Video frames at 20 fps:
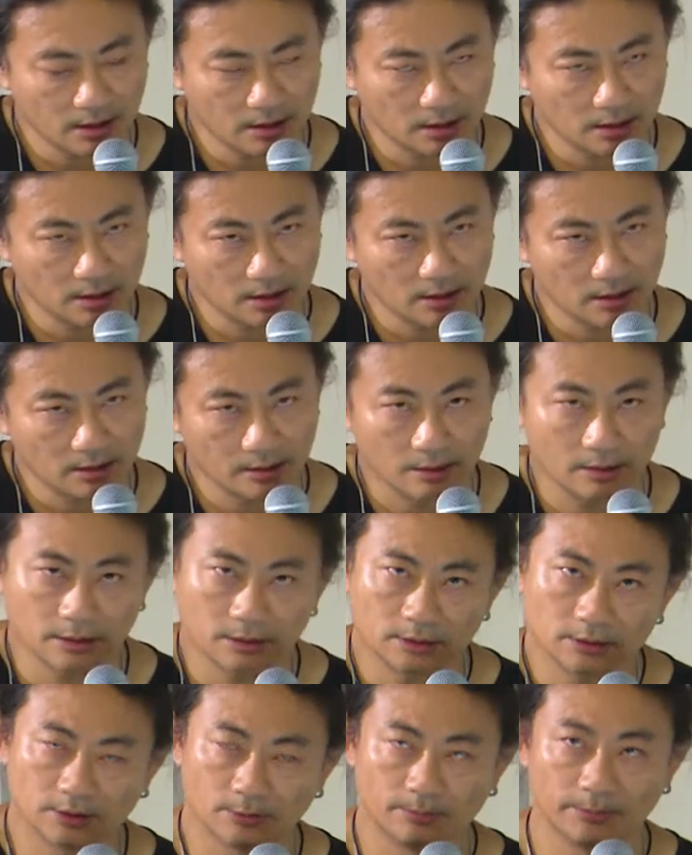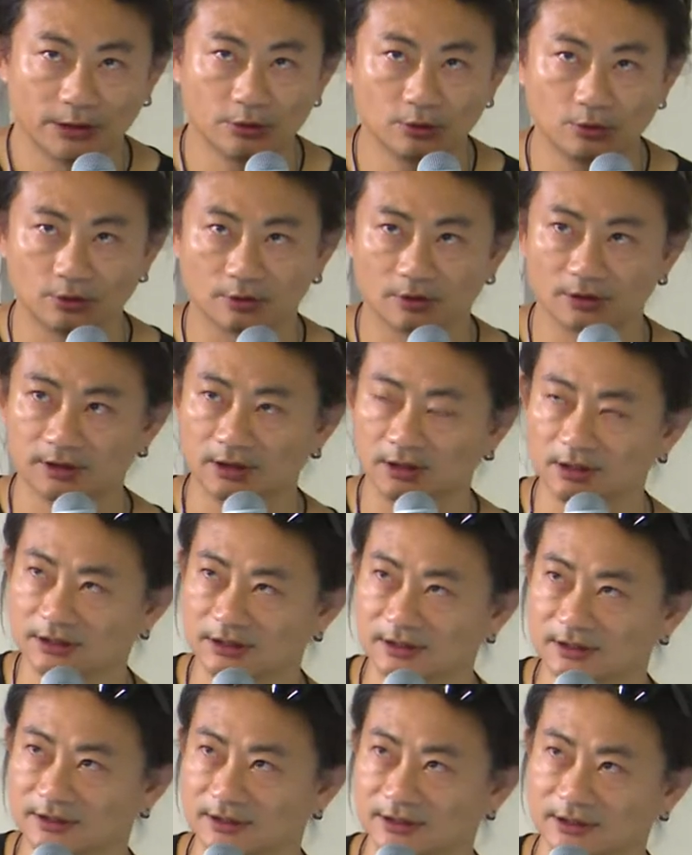uh,
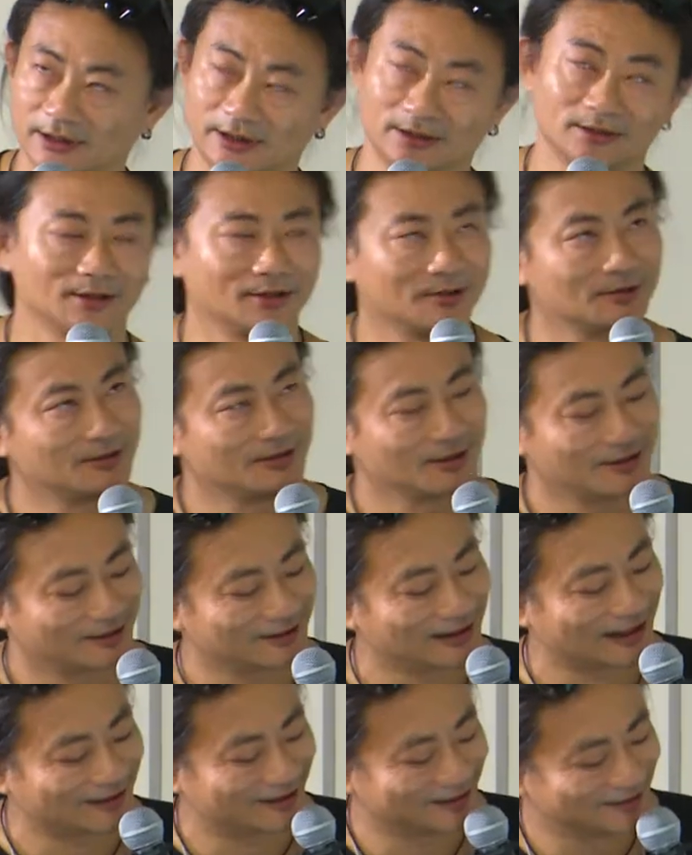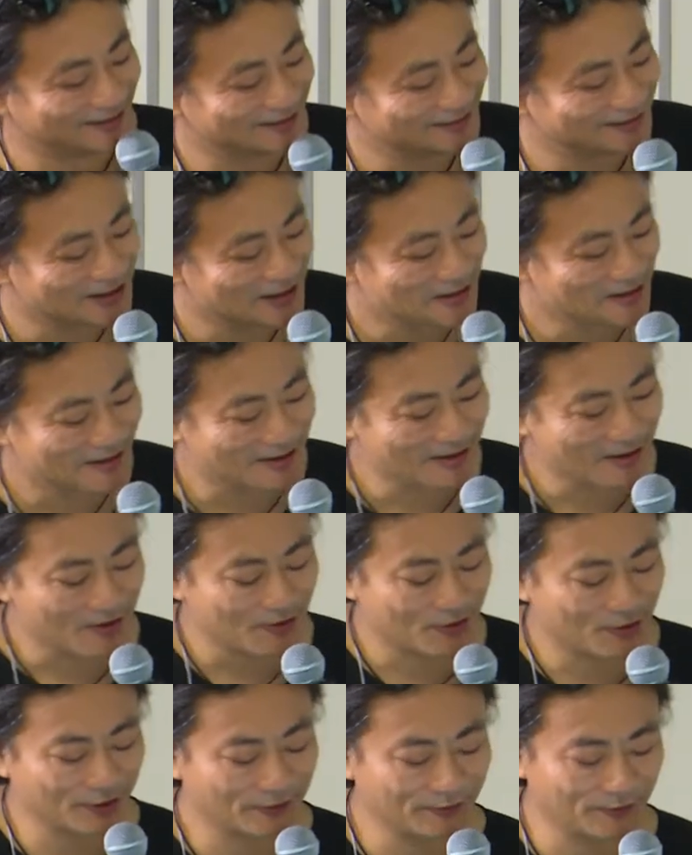
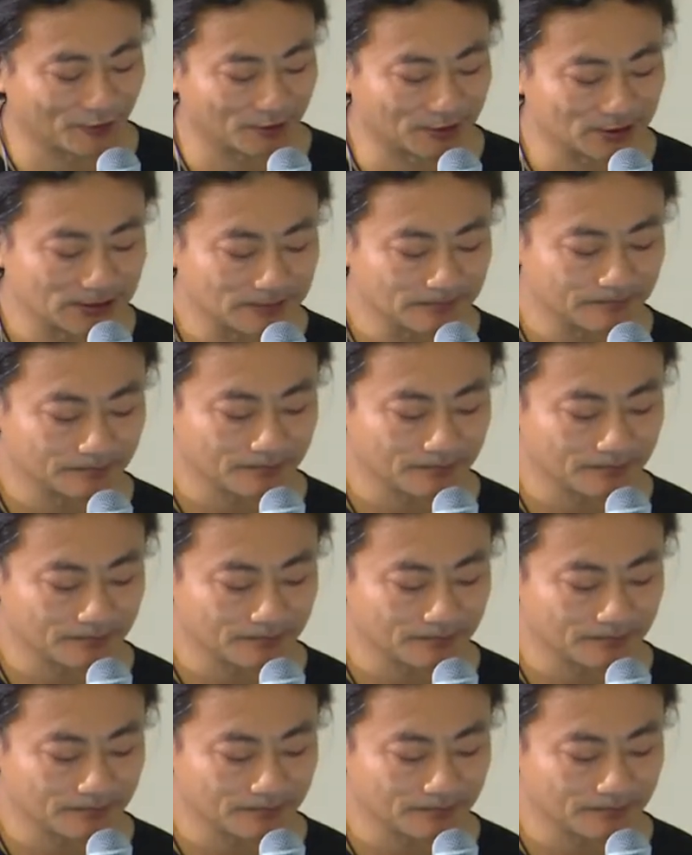1934